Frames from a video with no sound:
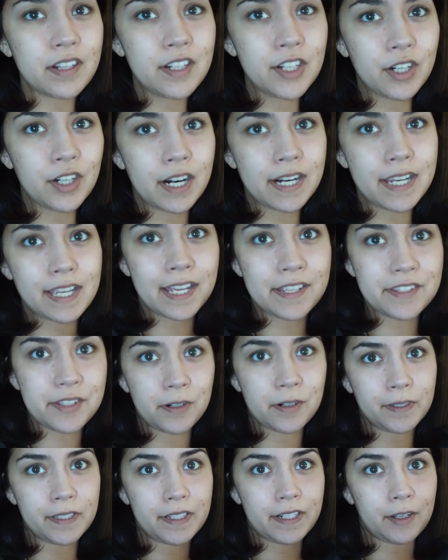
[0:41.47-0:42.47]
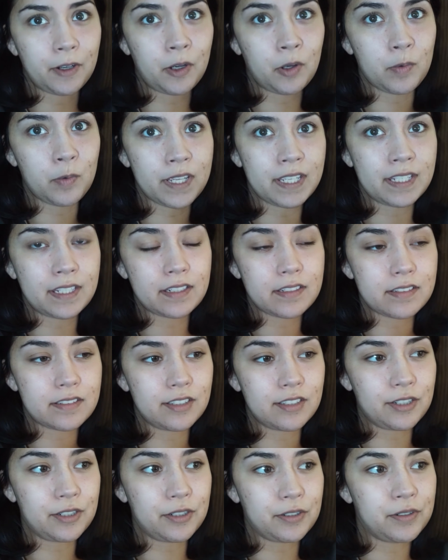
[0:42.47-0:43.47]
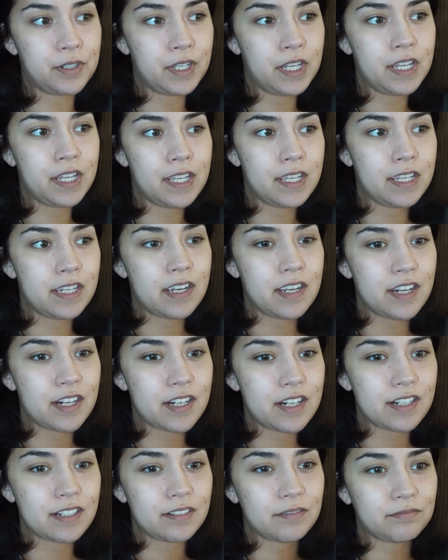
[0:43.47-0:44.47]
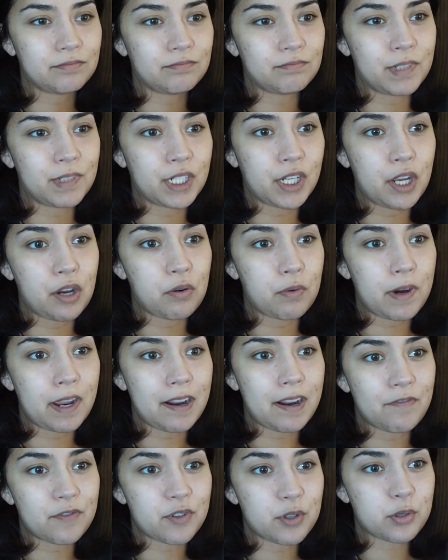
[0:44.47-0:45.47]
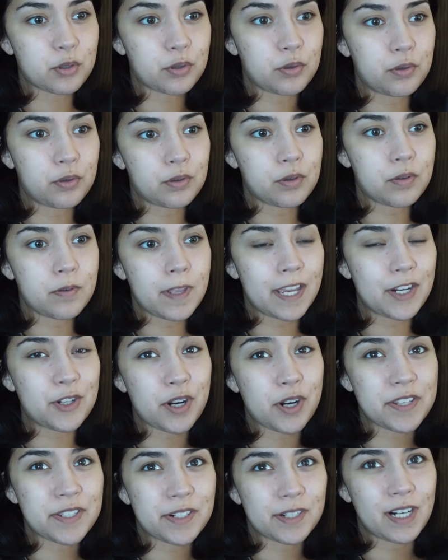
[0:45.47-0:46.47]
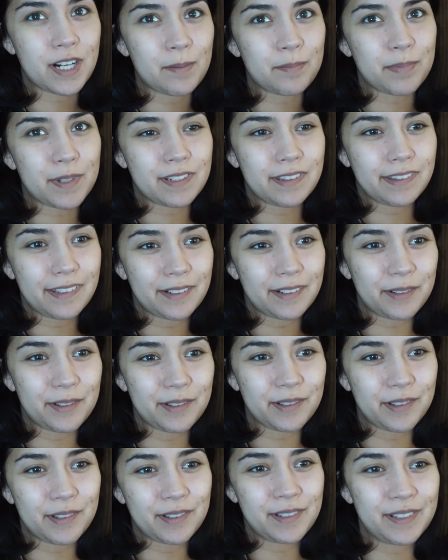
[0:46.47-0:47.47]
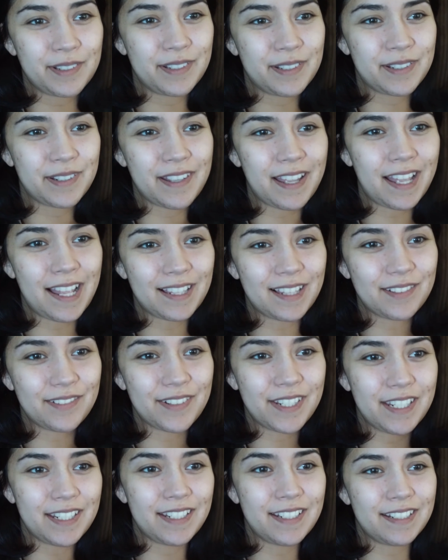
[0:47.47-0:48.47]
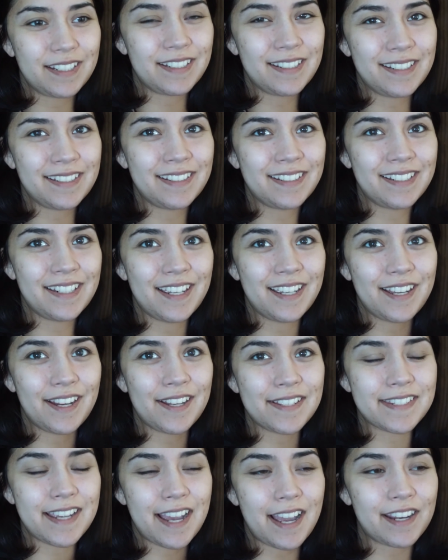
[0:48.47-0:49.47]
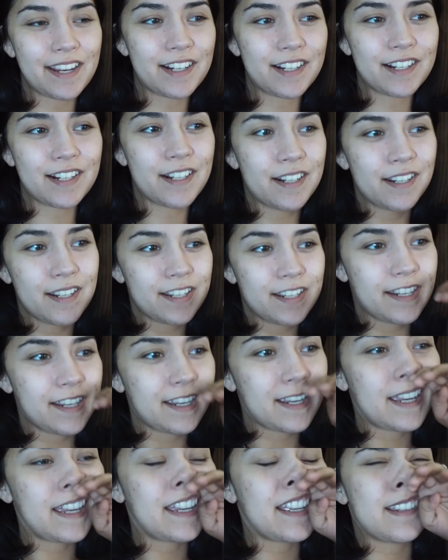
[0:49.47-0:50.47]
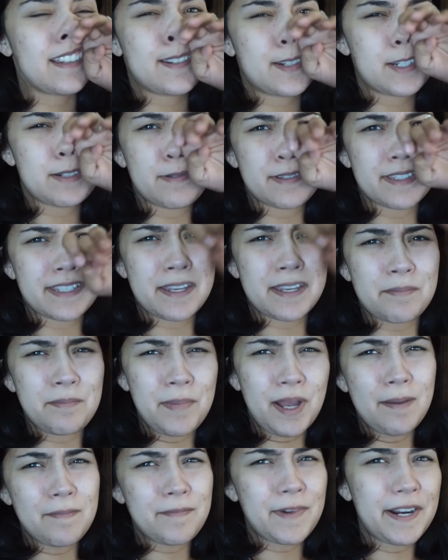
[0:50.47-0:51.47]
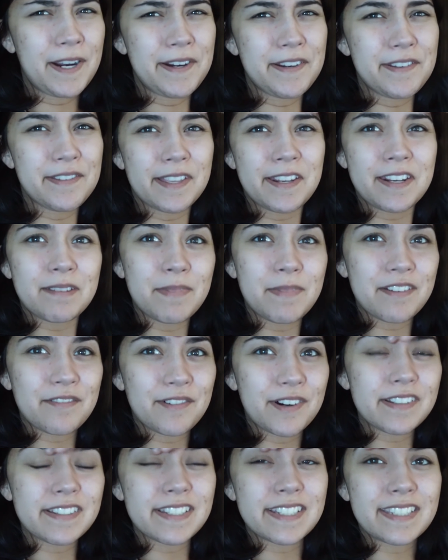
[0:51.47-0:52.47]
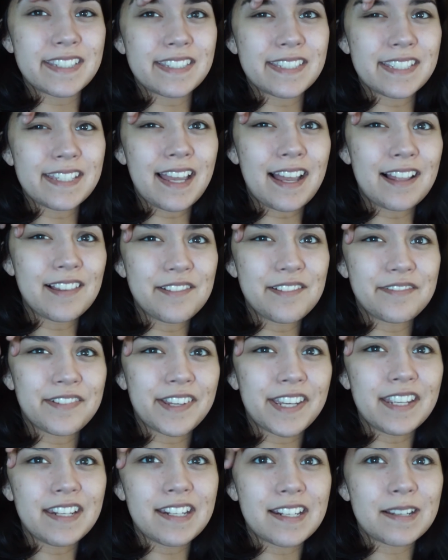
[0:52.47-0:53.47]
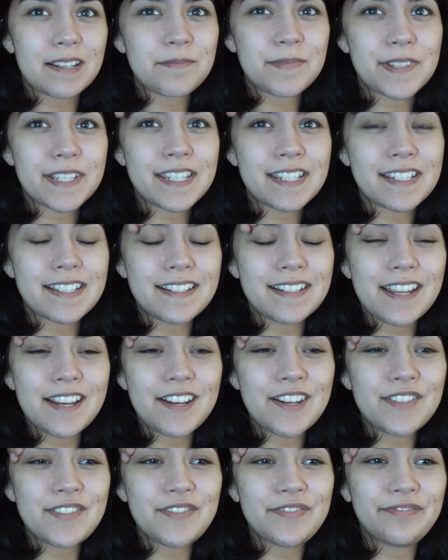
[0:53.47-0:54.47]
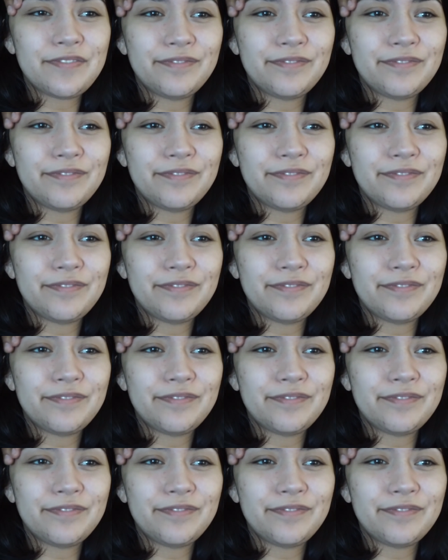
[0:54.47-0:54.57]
Nariah has early day all week, so I'm gonna go right after school. I dressed her up in little Halloween attire. And she was like, "Mom, why are you letting me wear this? Is it Halloween?" And I'm like, "No."